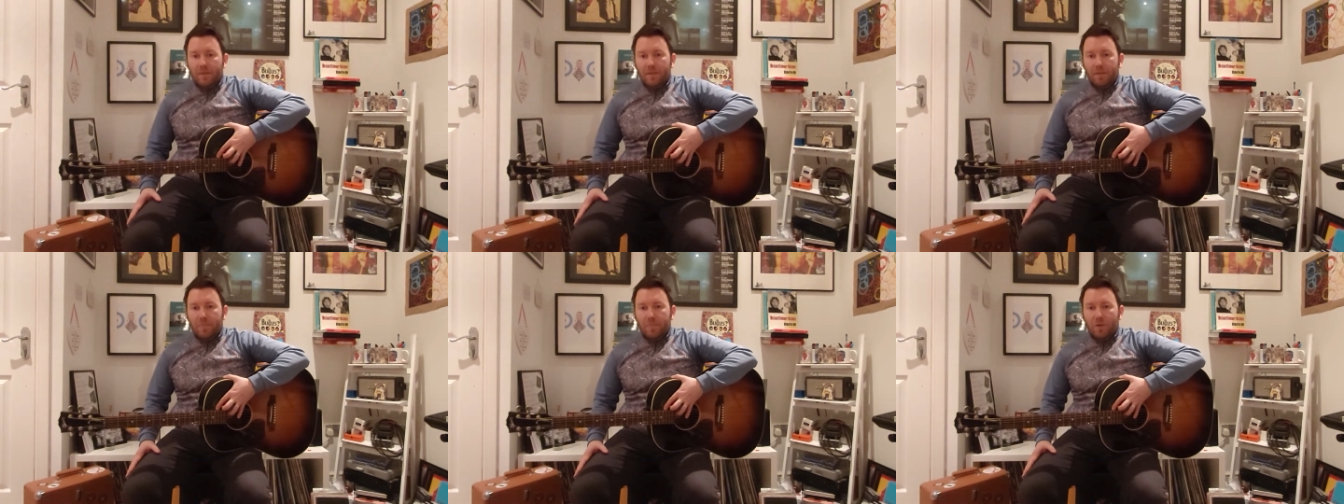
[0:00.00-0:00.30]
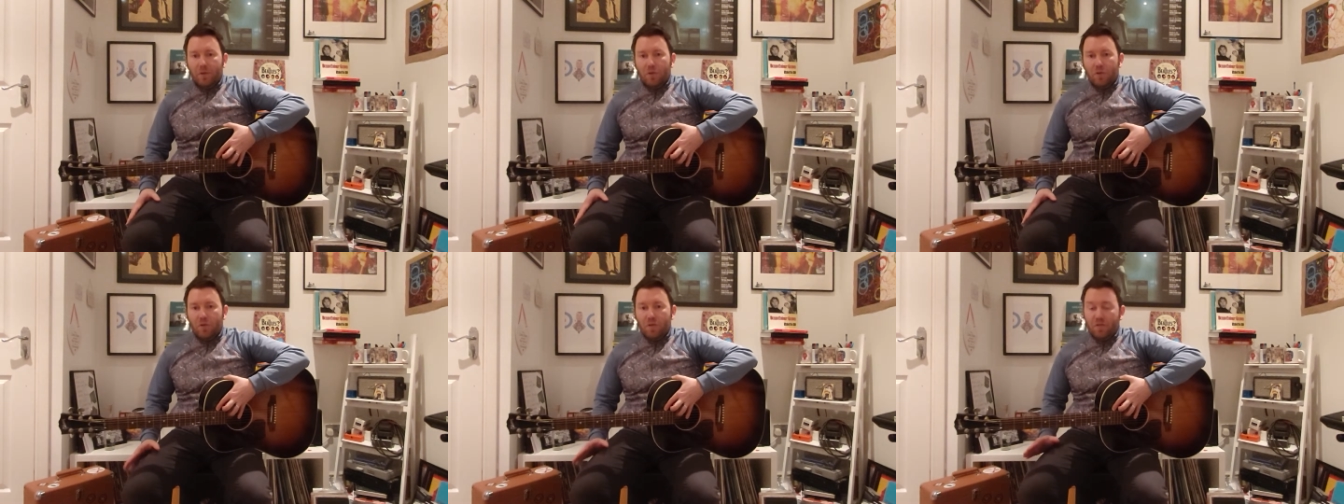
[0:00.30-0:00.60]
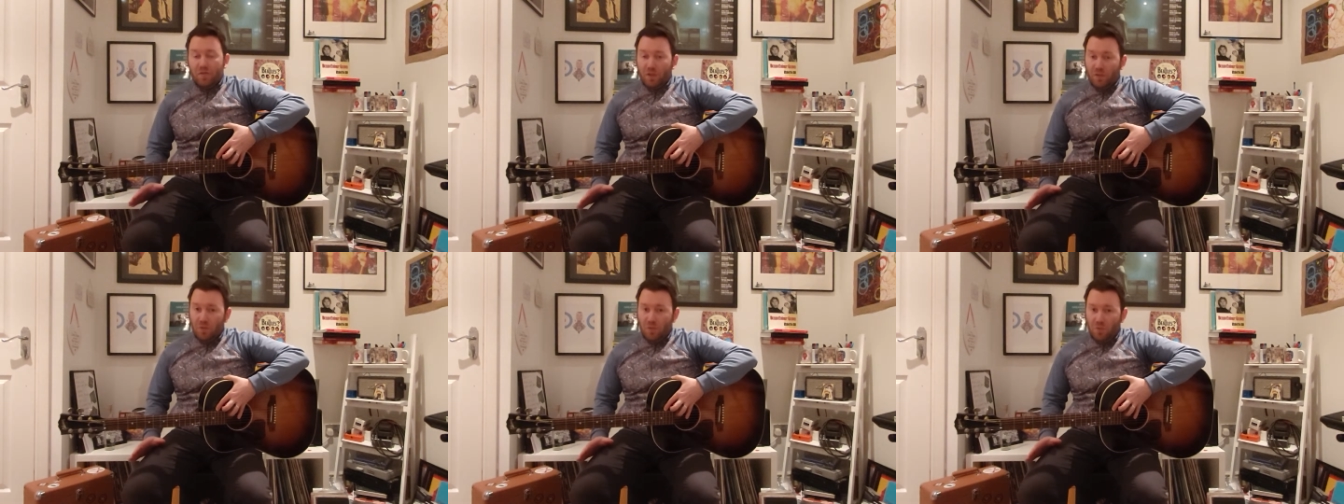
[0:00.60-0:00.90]
because if
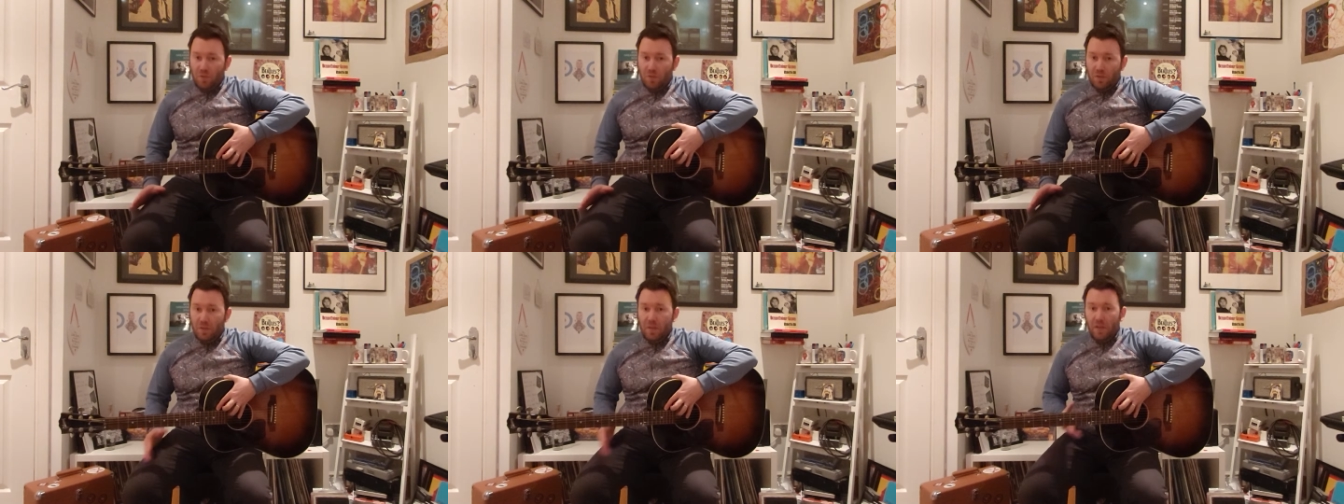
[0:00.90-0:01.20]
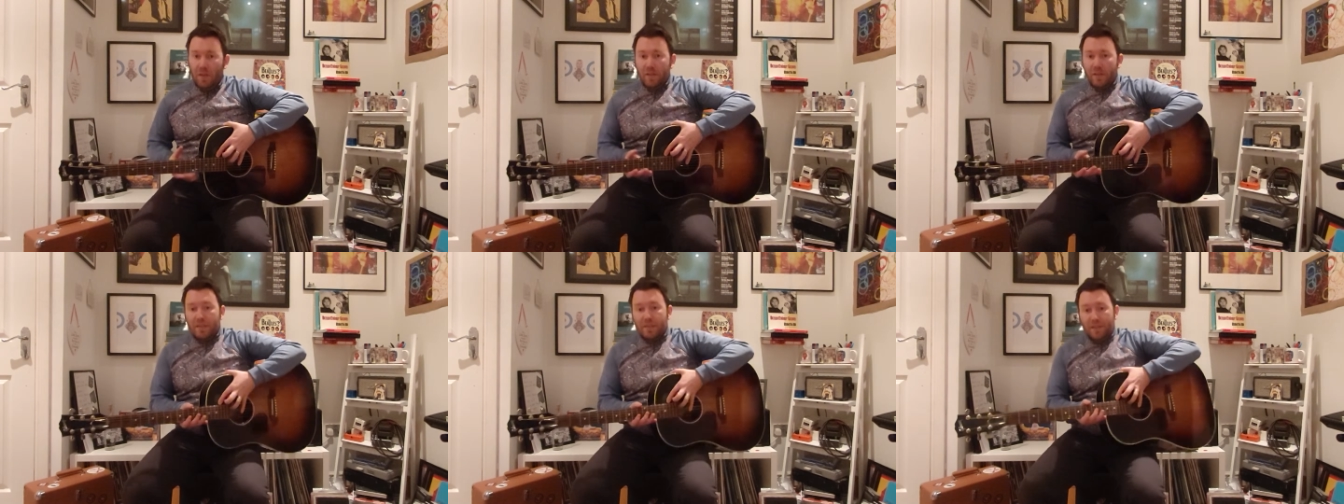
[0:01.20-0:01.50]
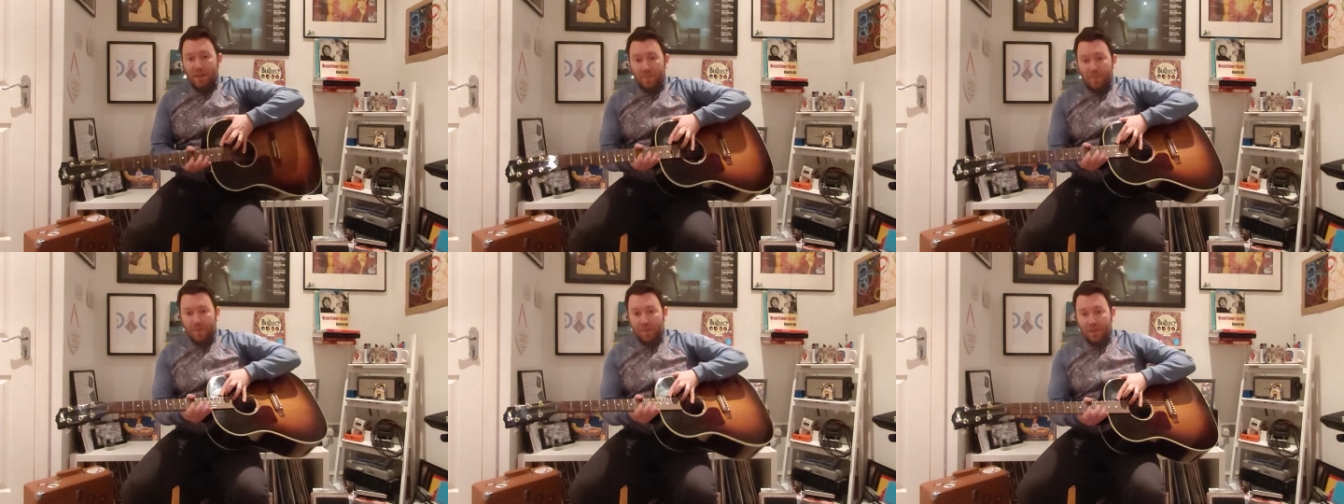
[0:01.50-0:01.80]
you don't, you
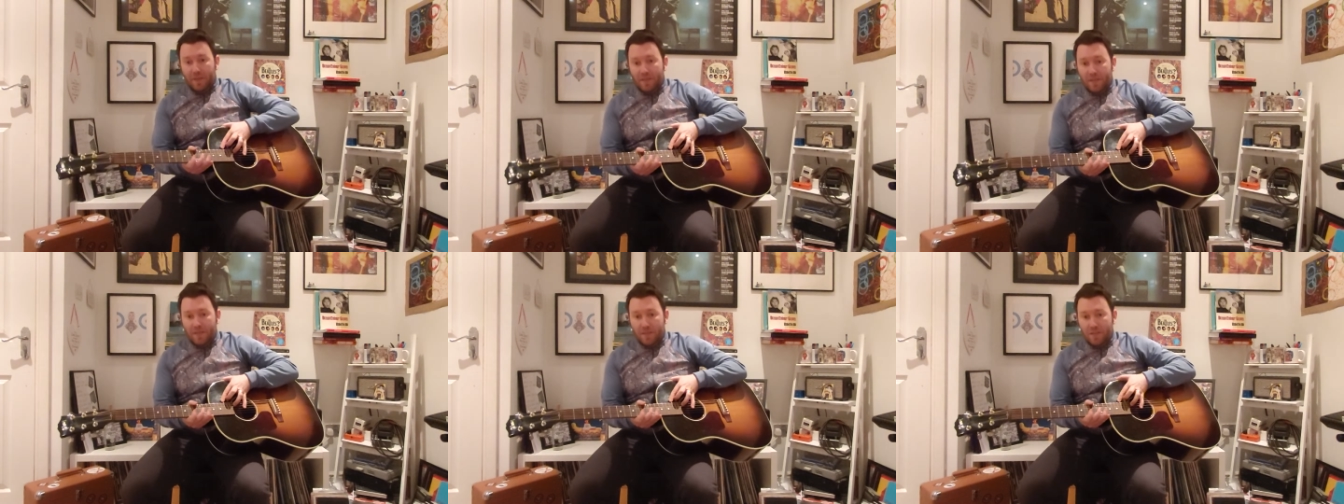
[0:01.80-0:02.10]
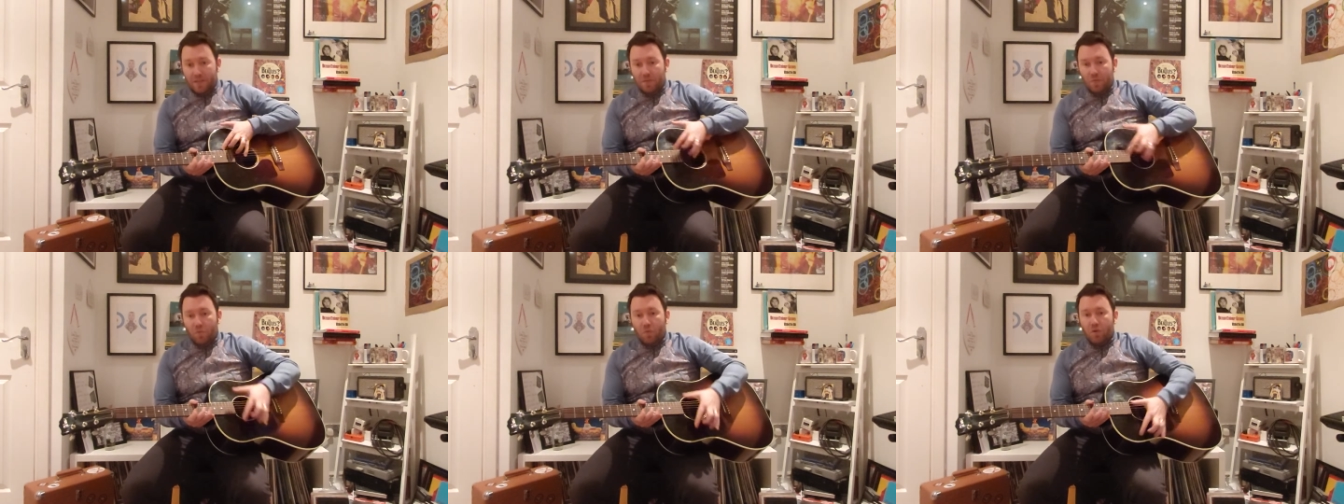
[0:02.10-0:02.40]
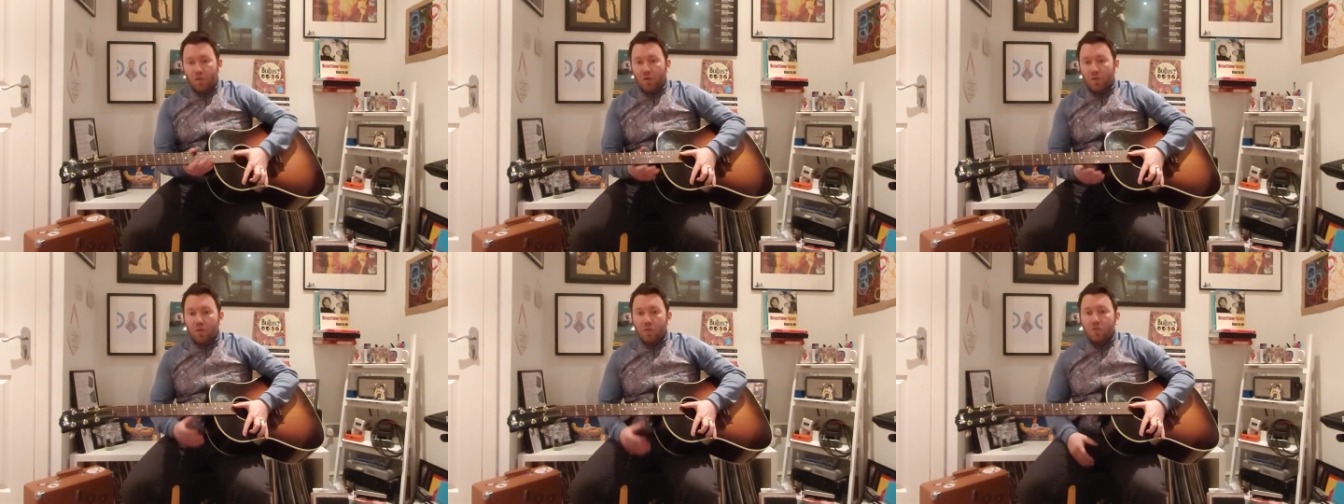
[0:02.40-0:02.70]
tip it like this, what
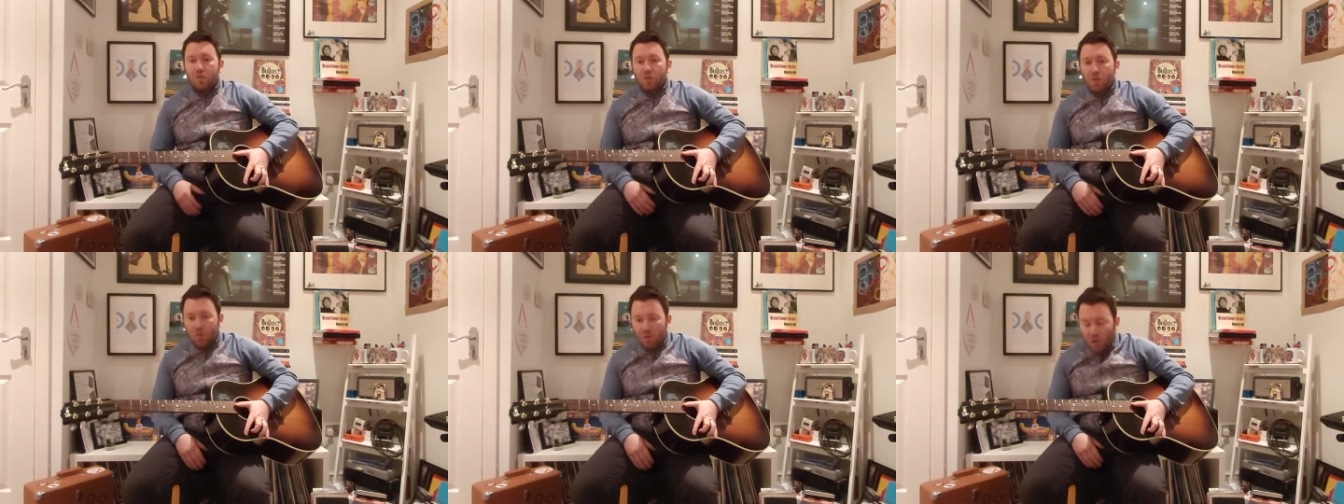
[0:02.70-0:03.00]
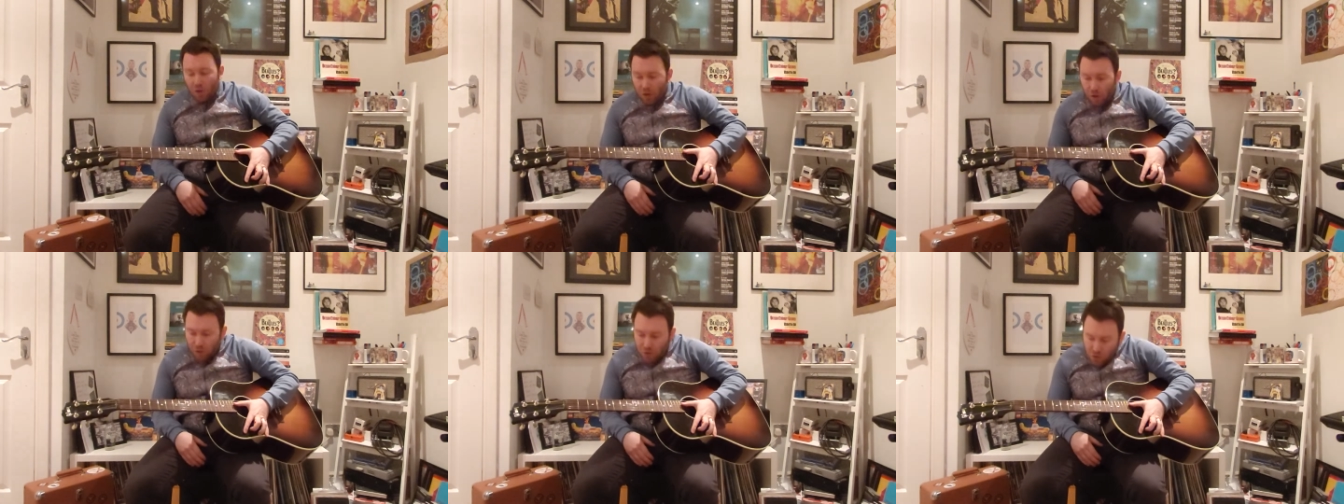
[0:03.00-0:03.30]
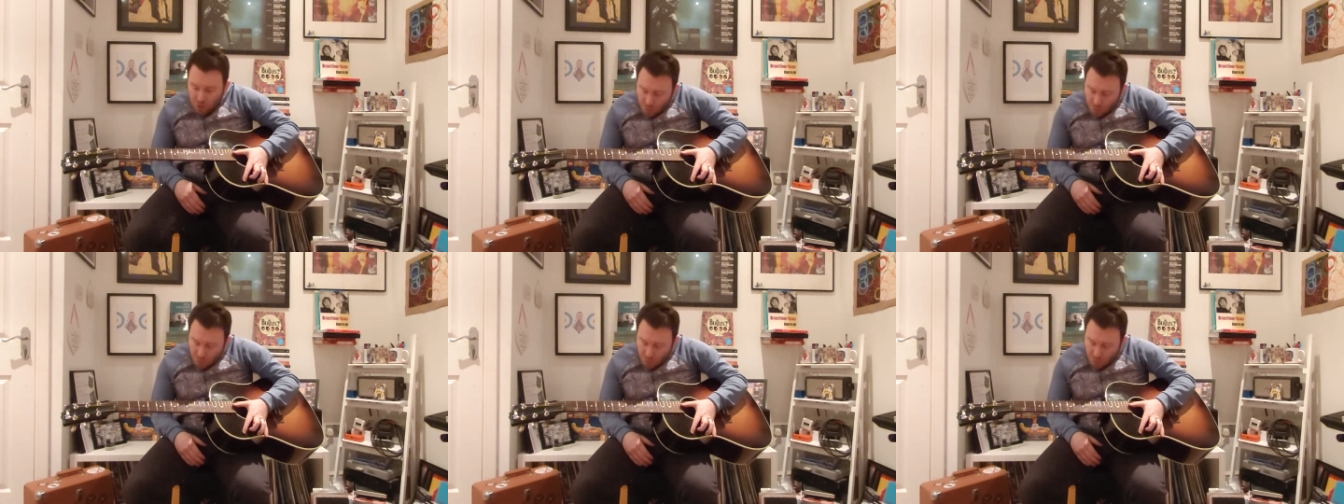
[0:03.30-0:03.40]
you're going to do is you're going to hunch